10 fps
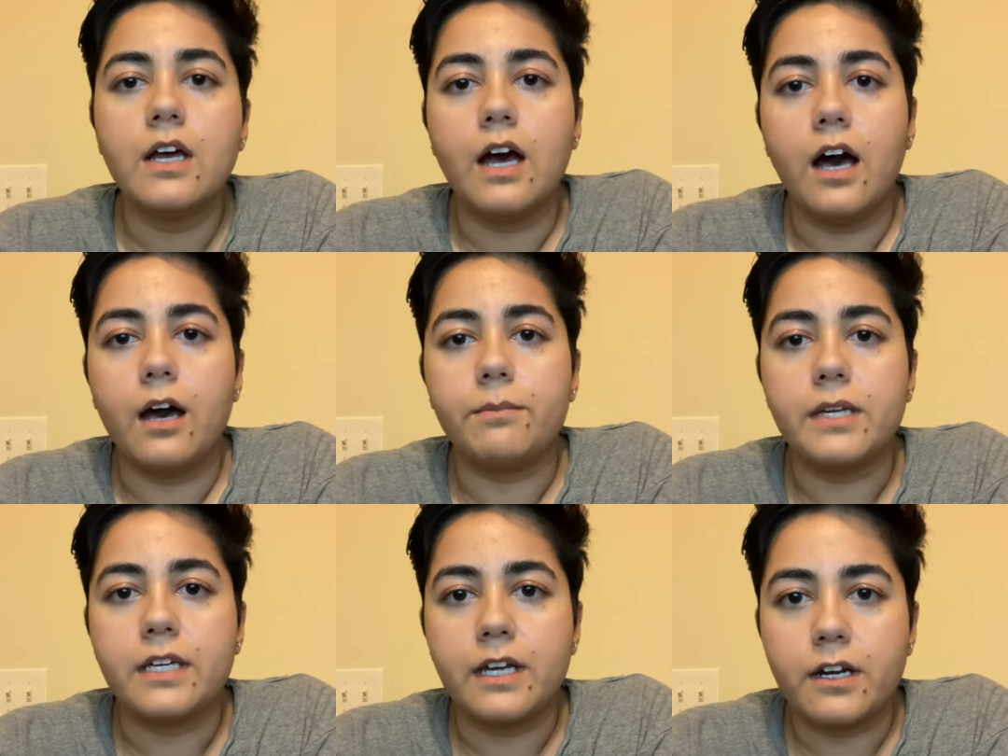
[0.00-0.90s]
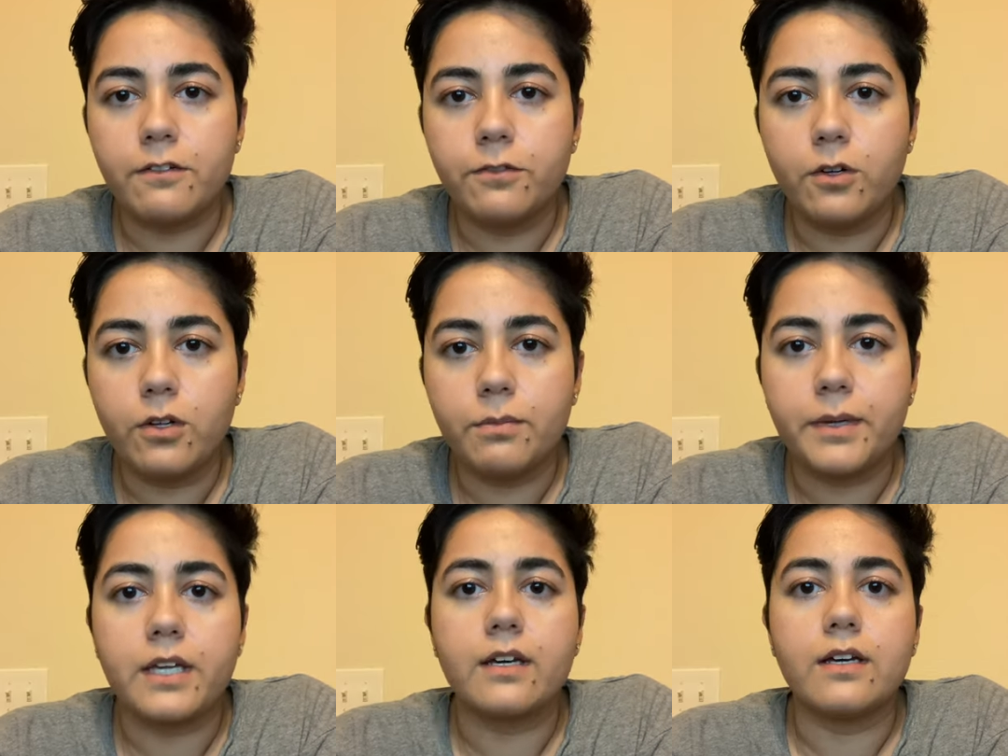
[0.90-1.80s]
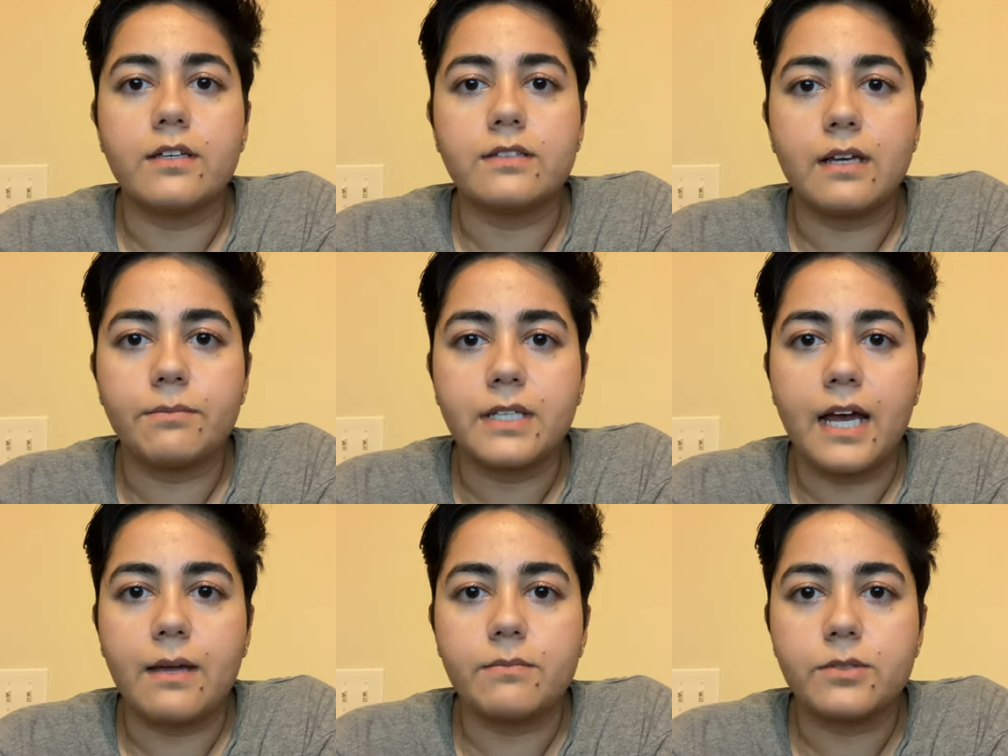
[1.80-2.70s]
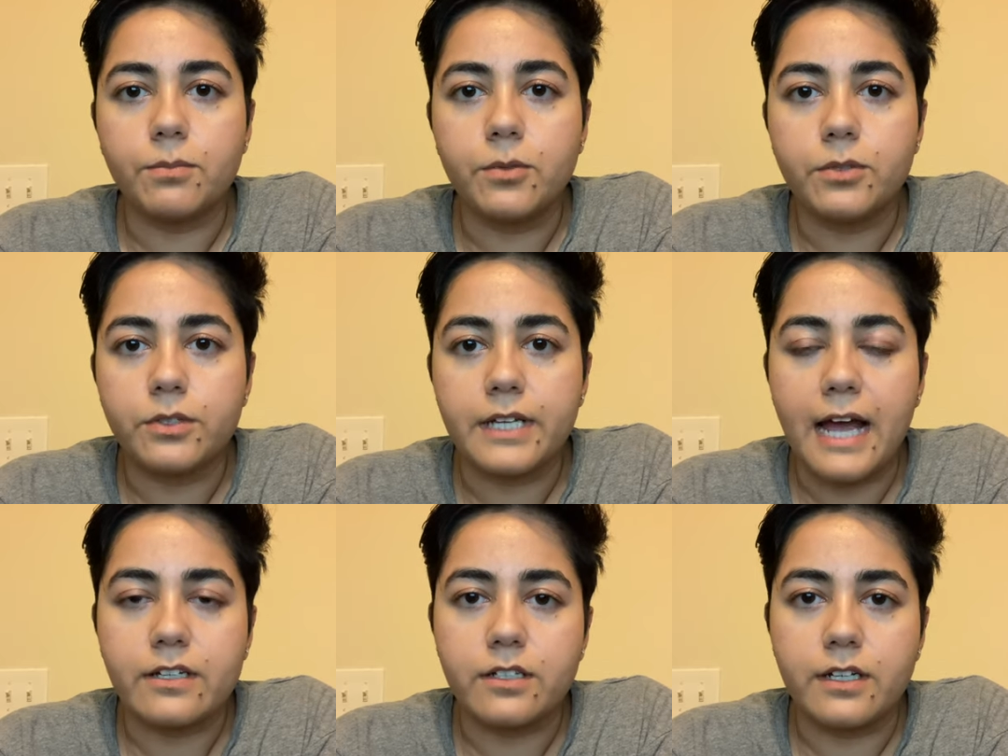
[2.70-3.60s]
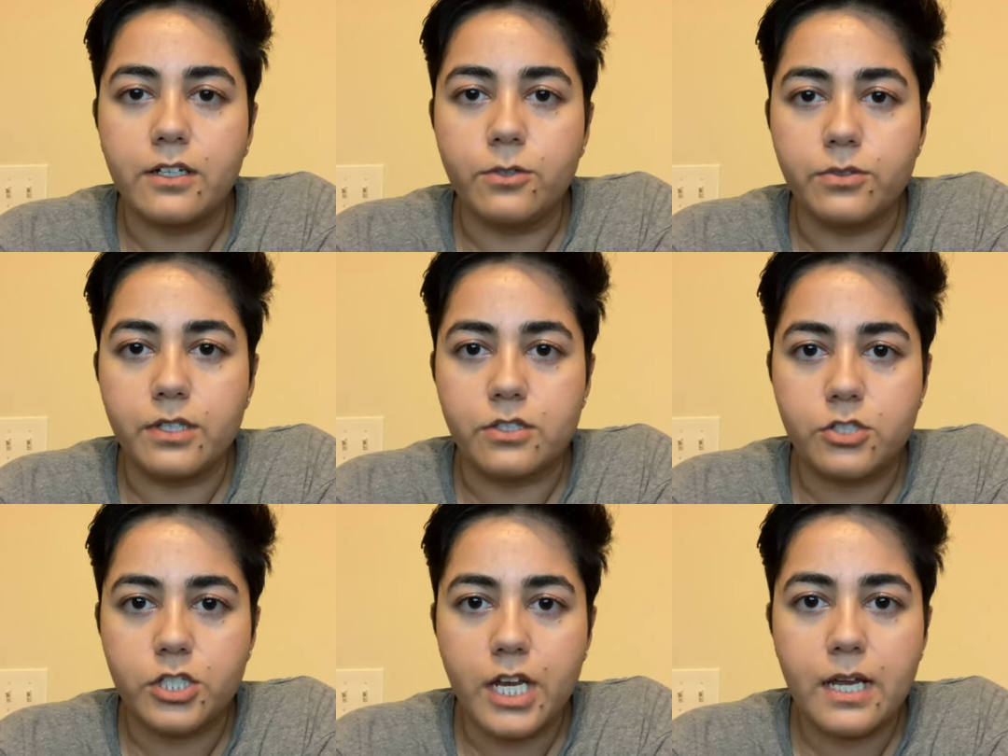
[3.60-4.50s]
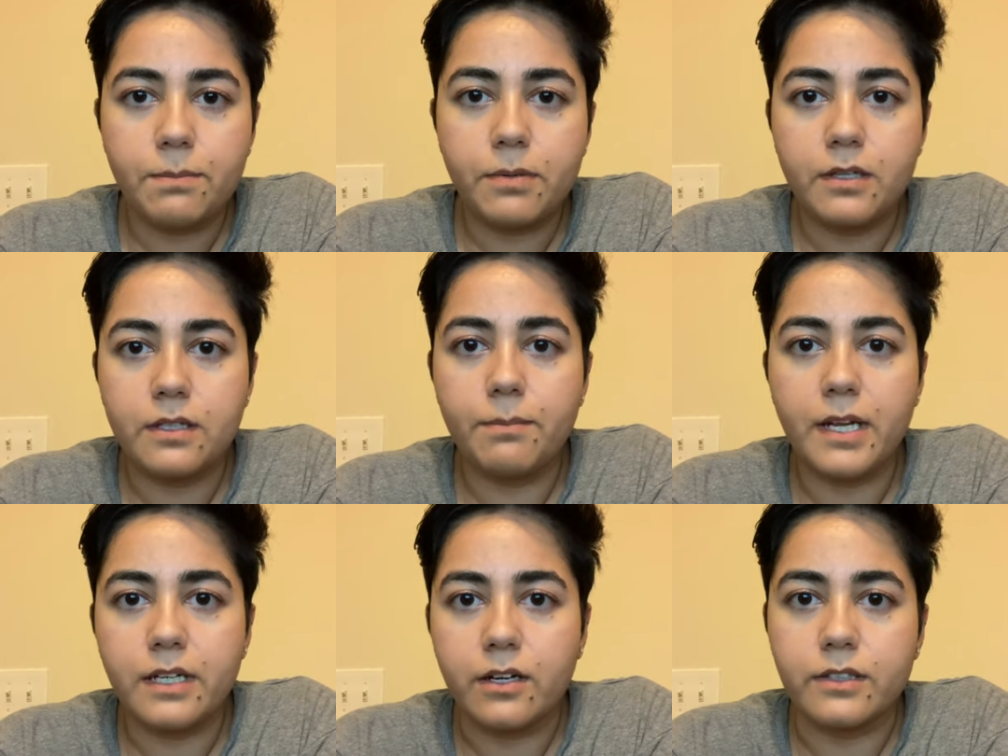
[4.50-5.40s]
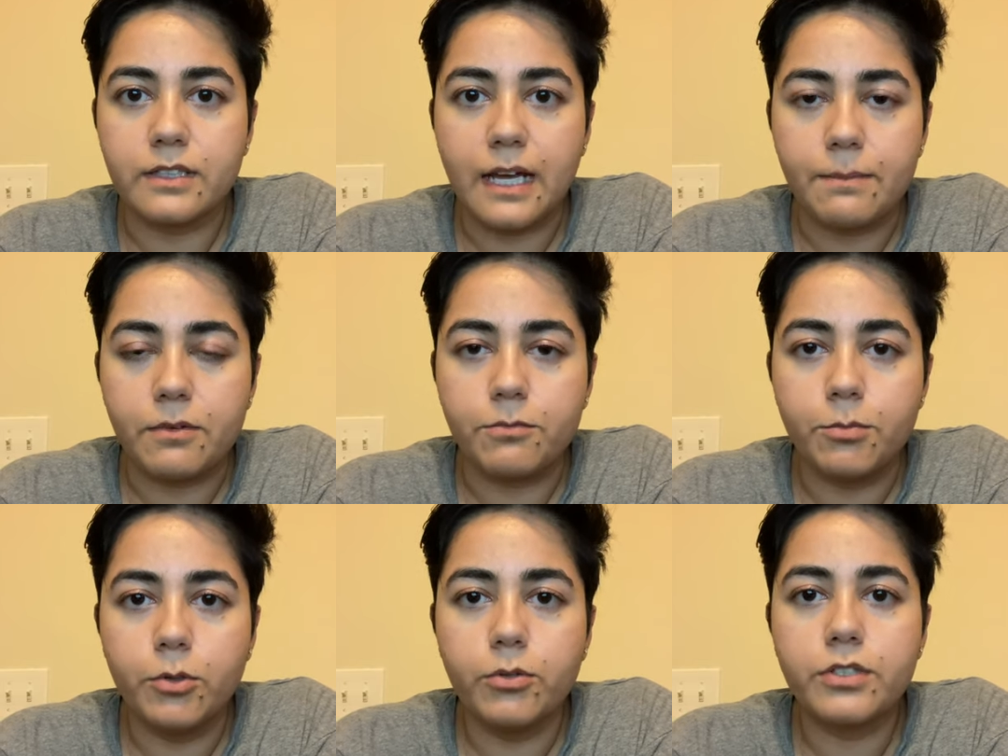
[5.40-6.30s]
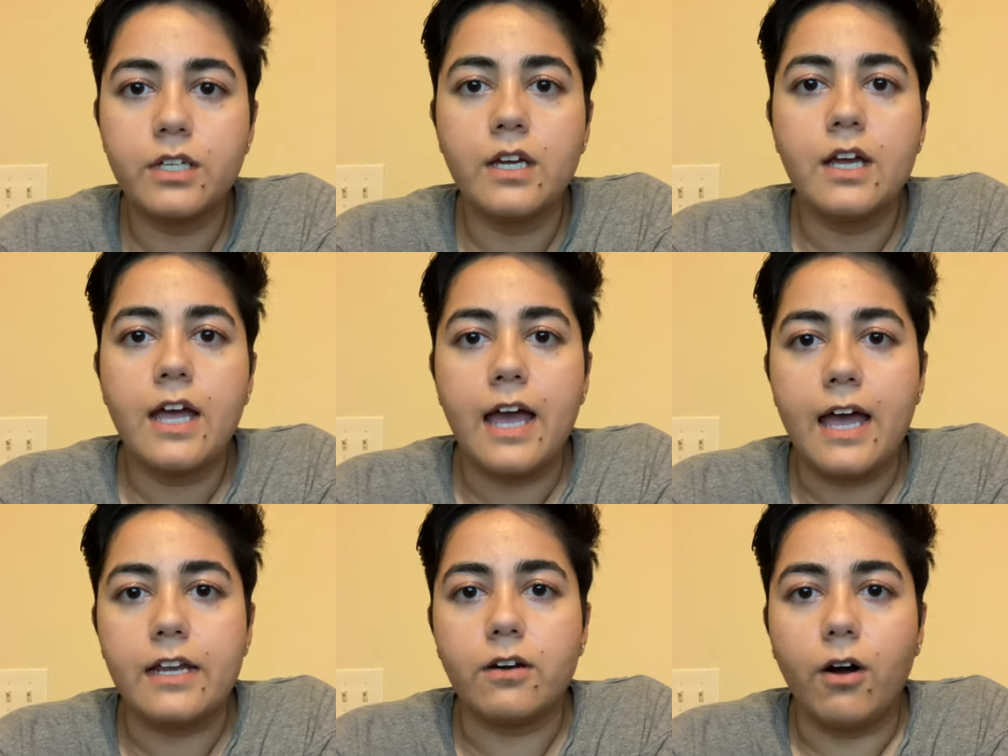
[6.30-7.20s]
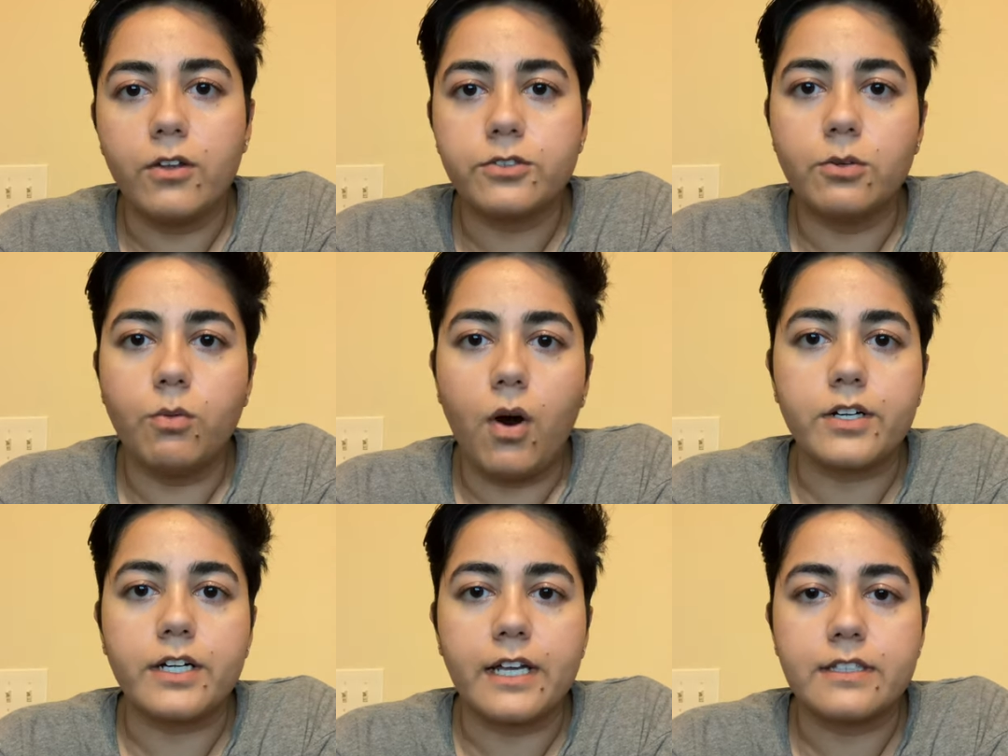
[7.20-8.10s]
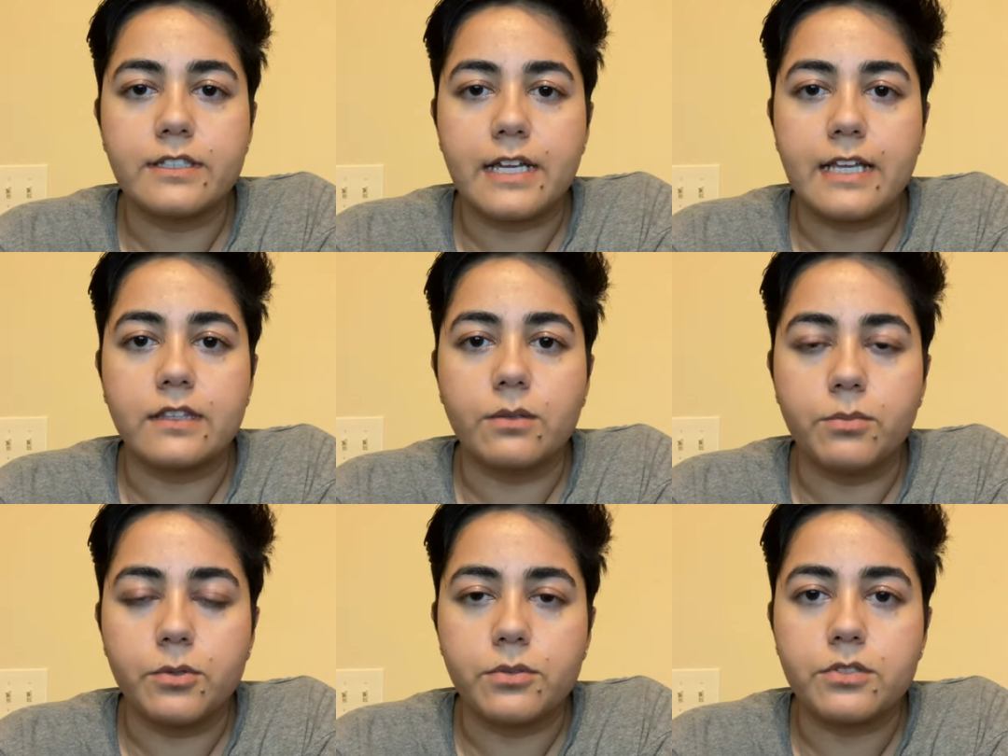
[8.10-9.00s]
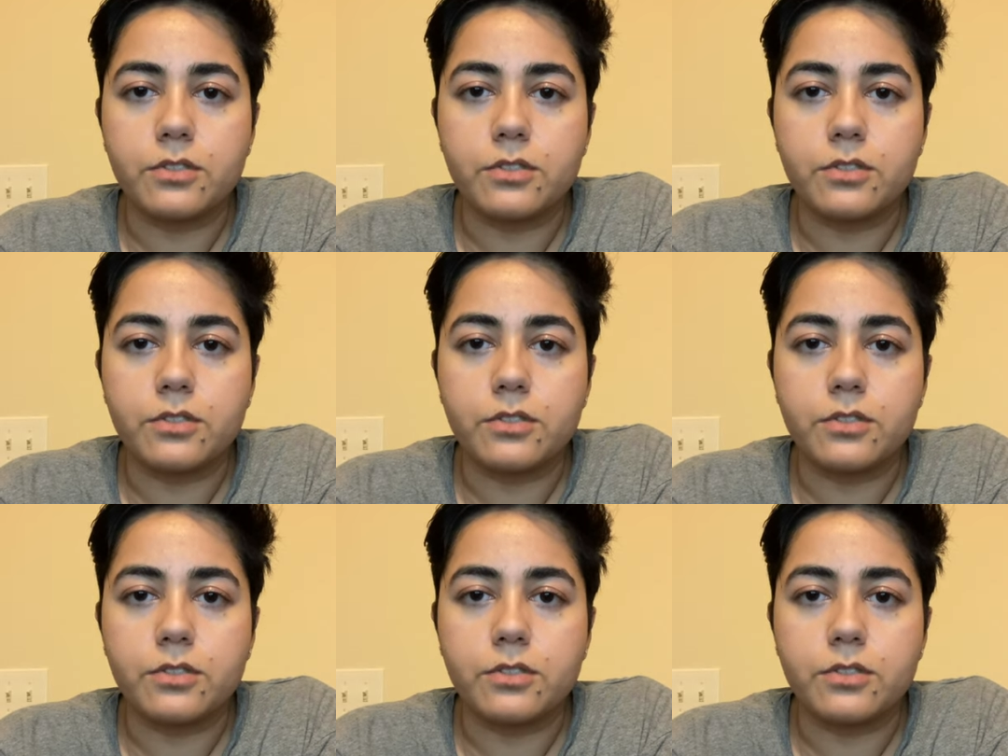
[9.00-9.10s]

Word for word: Uh, be careful because sometimes the boot could actually lose its shape depending on the type of boot and also water can stain the boot.